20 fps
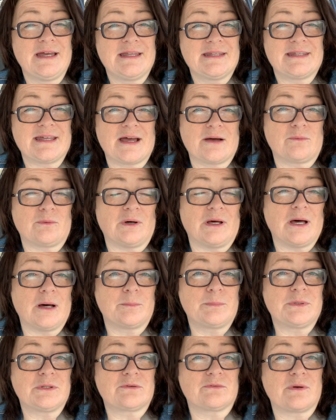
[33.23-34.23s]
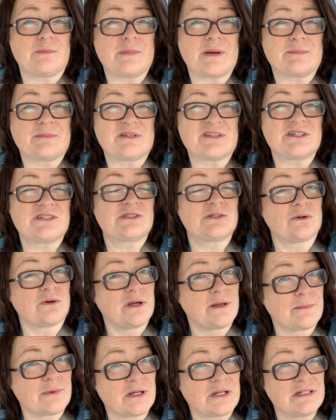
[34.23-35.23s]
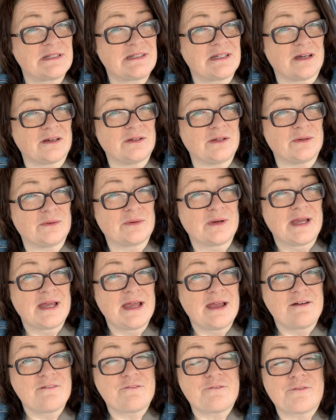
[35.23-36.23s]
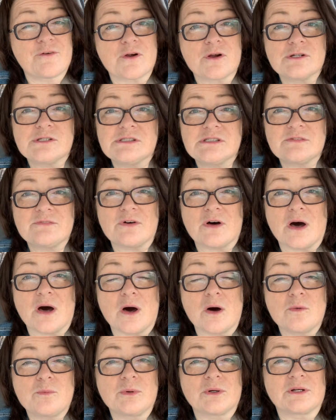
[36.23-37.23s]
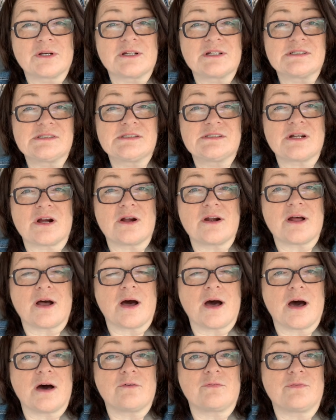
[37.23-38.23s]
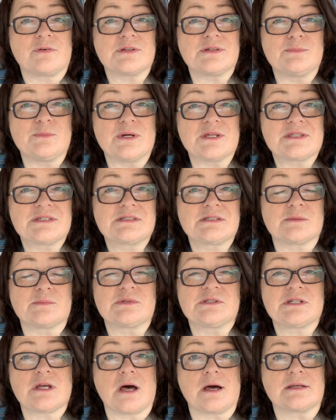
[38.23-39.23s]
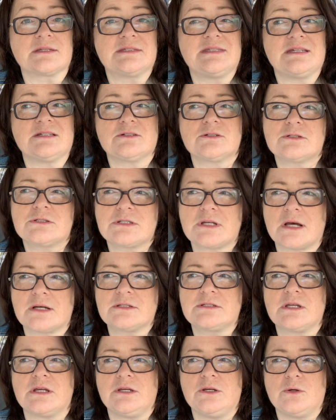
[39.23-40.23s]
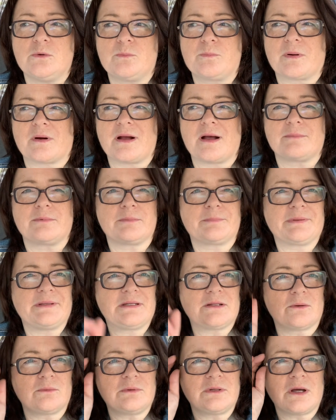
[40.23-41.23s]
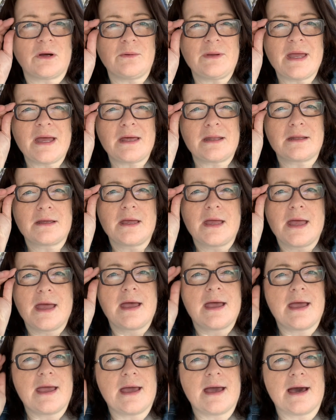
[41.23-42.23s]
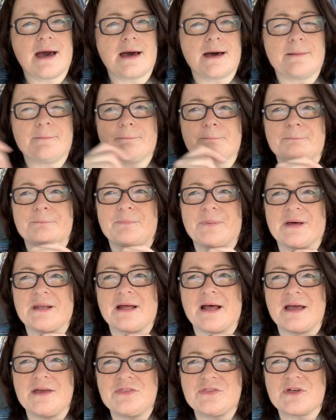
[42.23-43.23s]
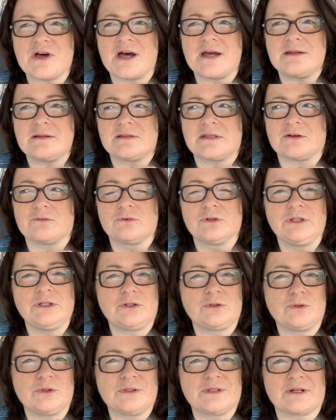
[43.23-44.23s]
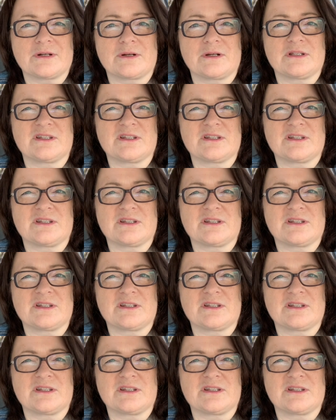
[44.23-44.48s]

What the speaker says: that will help you to remember the story I'm going to tell you. First of all, we're going to start off with some songs. These are songs that you probably don't know yet, but I thought they're really cool. They